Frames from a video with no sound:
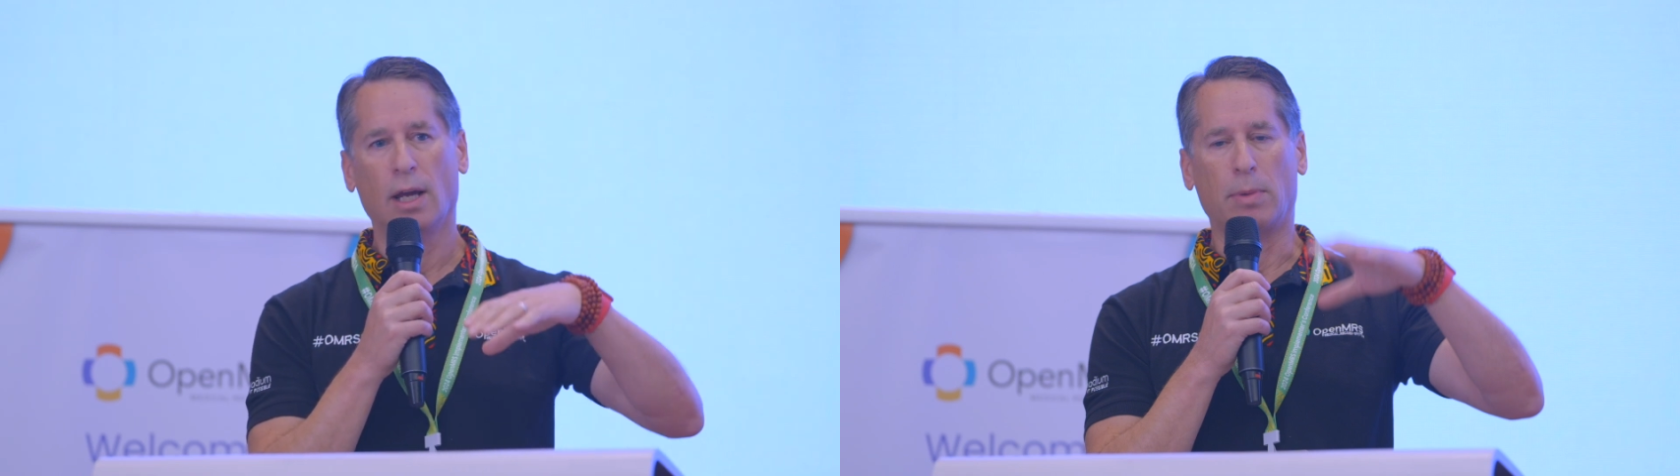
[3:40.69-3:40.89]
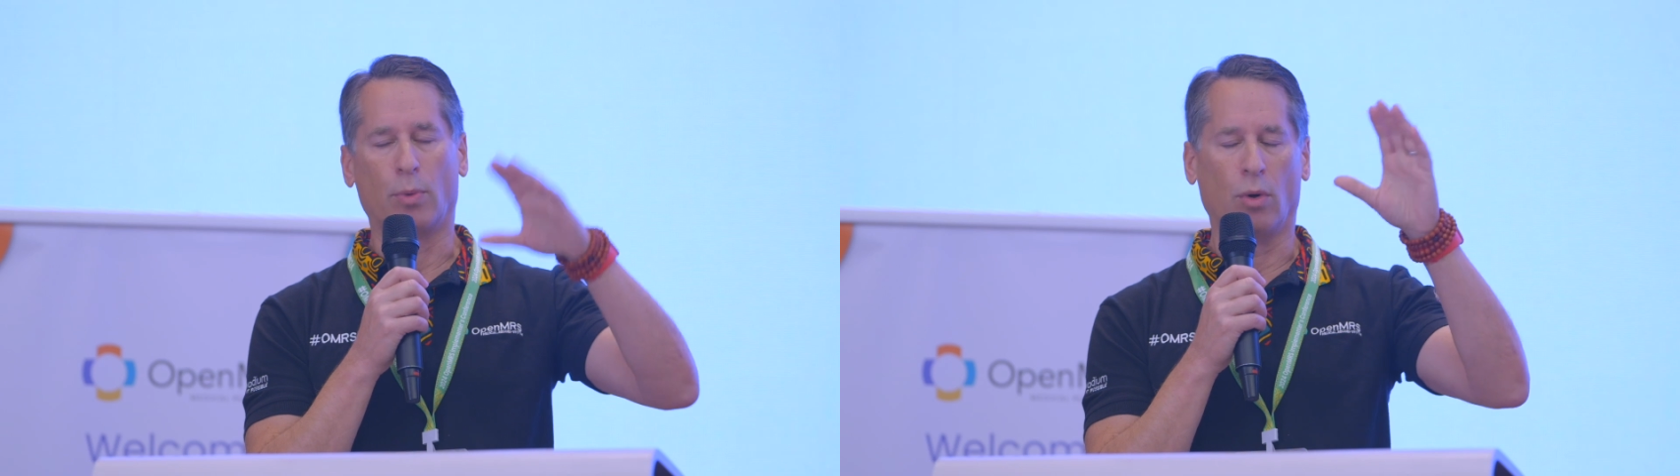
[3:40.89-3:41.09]

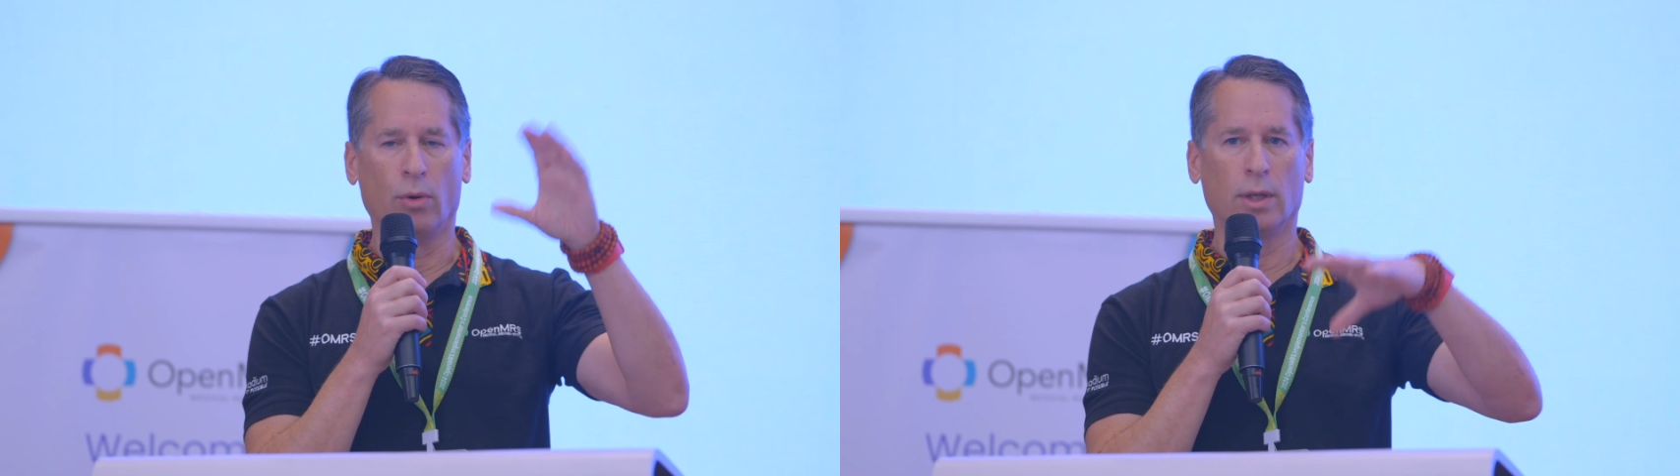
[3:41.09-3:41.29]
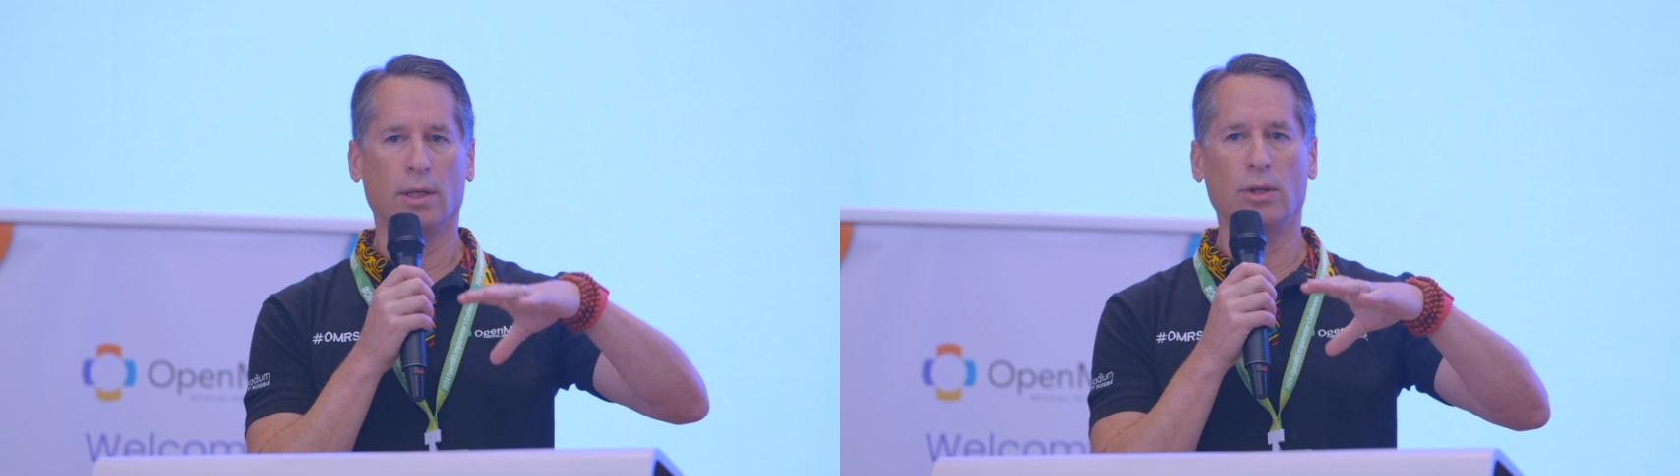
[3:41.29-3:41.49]
but we're
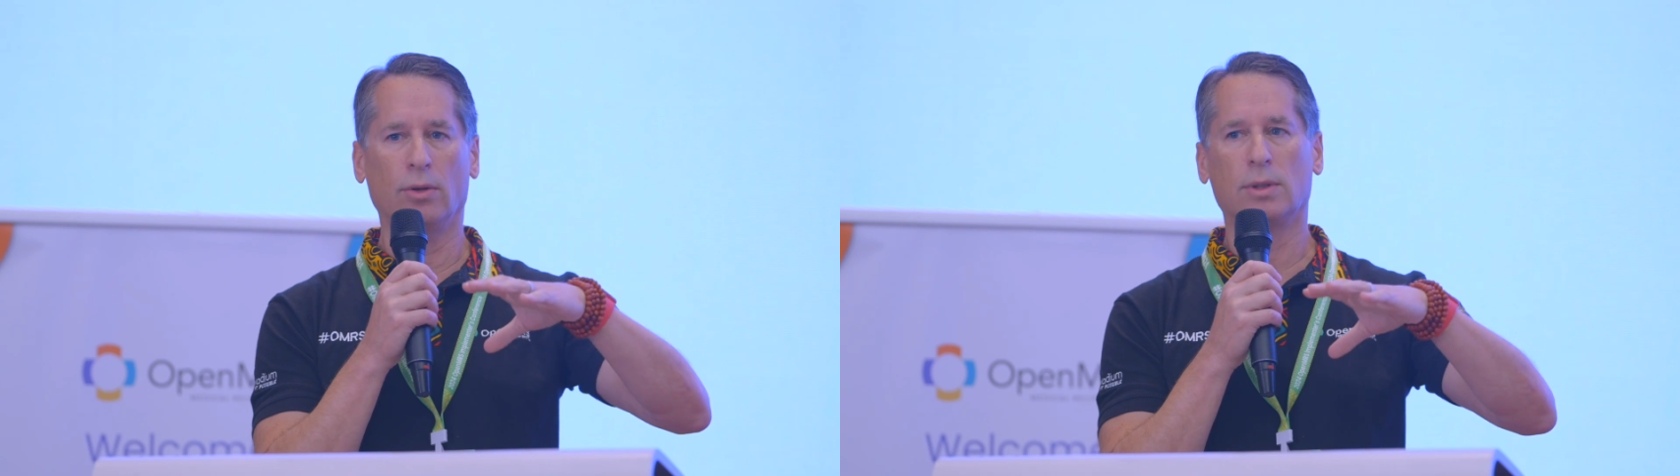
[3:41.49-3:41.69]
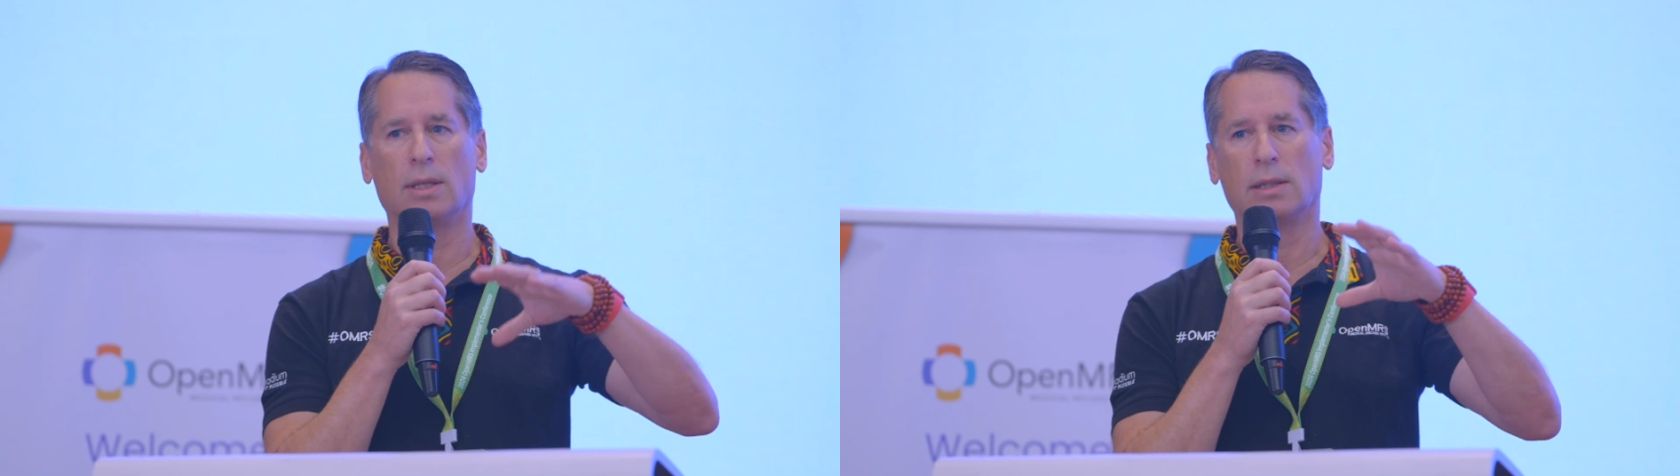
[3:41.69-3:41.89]
only going to
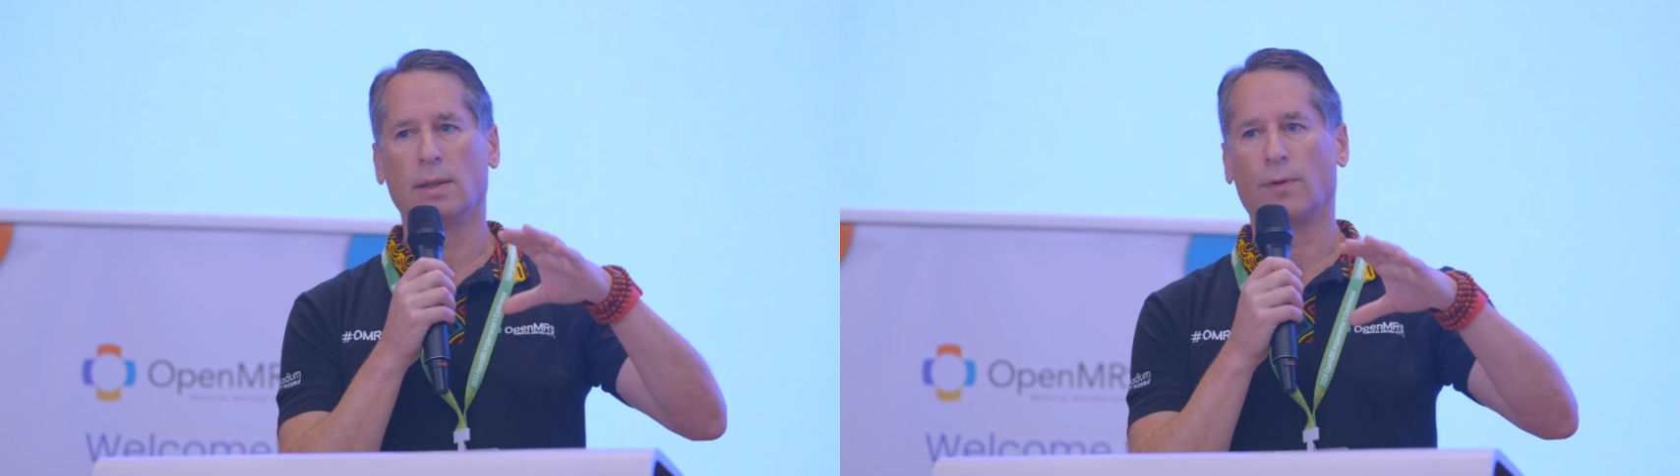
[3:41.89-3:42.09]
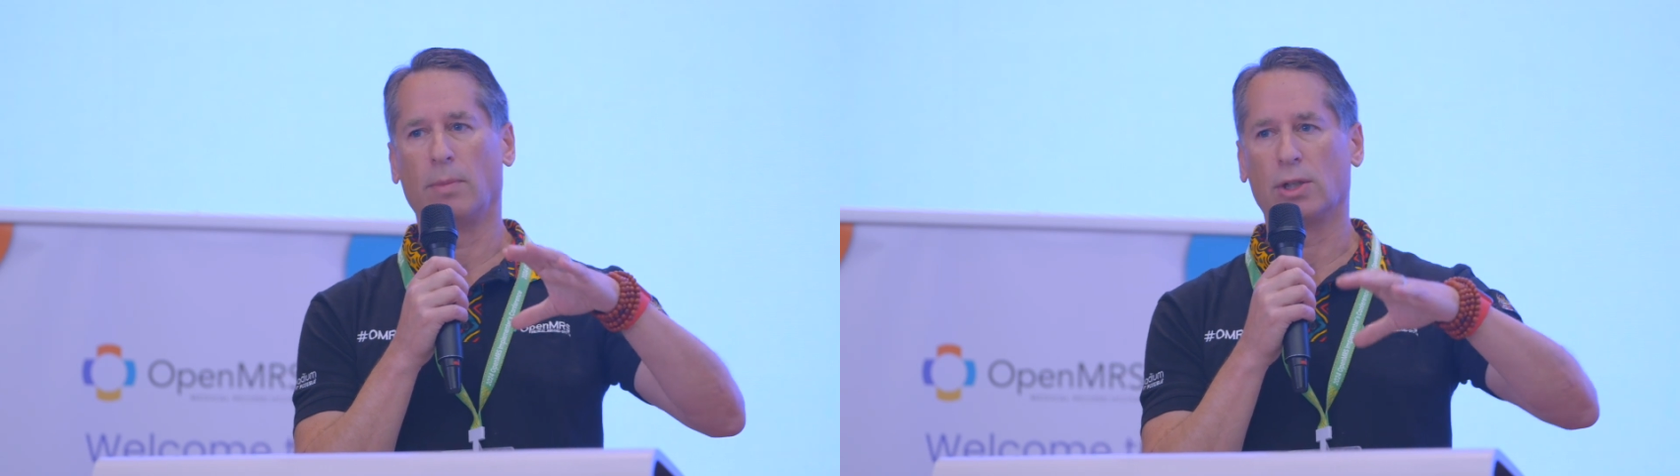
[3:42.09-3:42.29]
use this
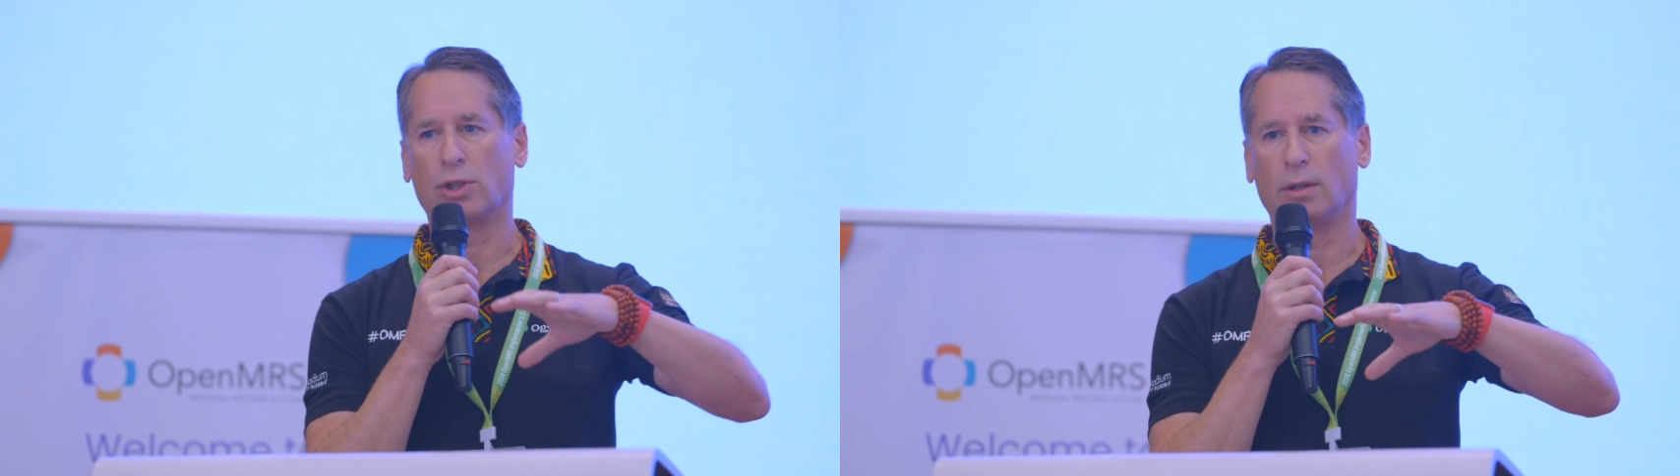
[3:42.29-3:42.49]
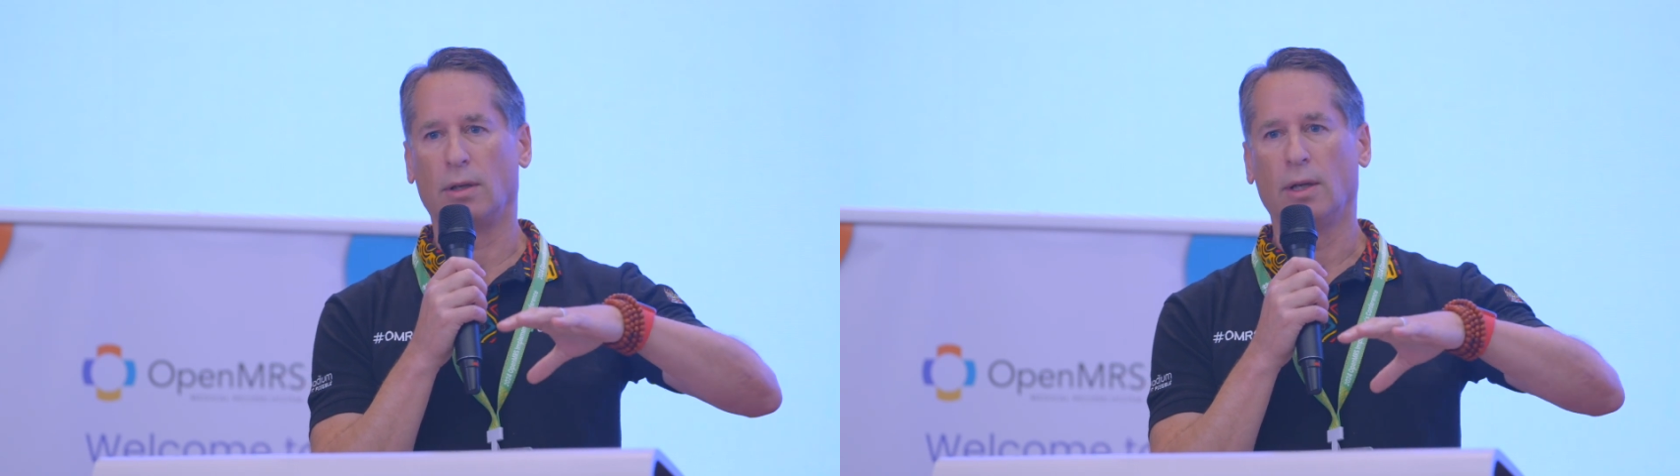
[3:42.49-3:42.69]

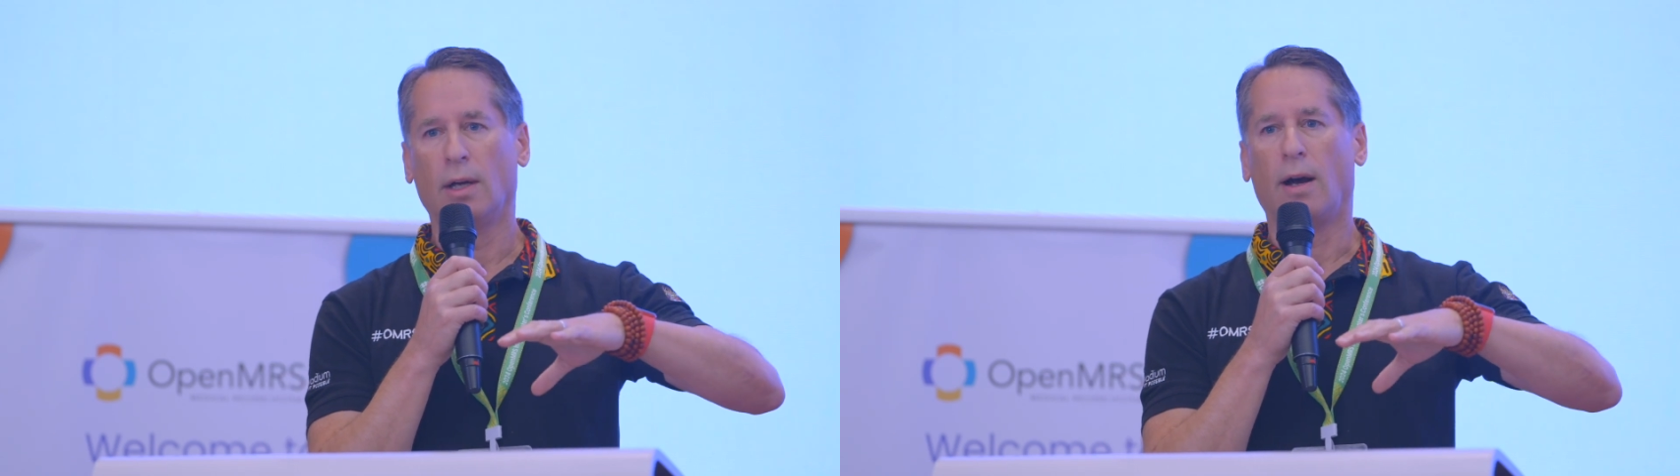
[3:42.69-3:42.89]
information